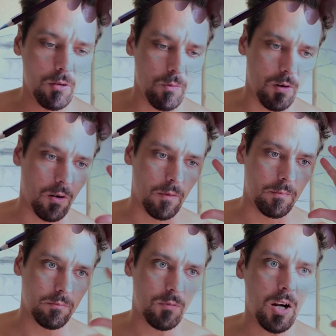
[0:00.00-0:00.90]
We're
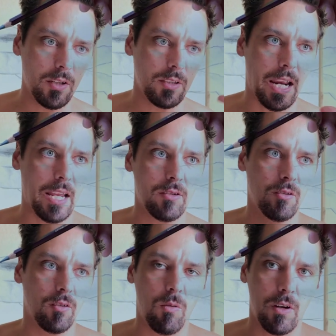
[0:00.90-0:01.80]
trying to
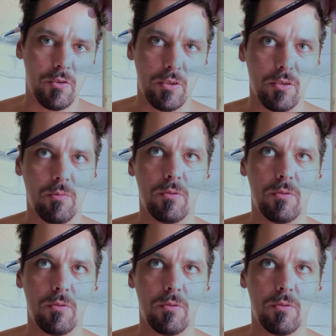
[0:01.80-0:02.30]
answer questions.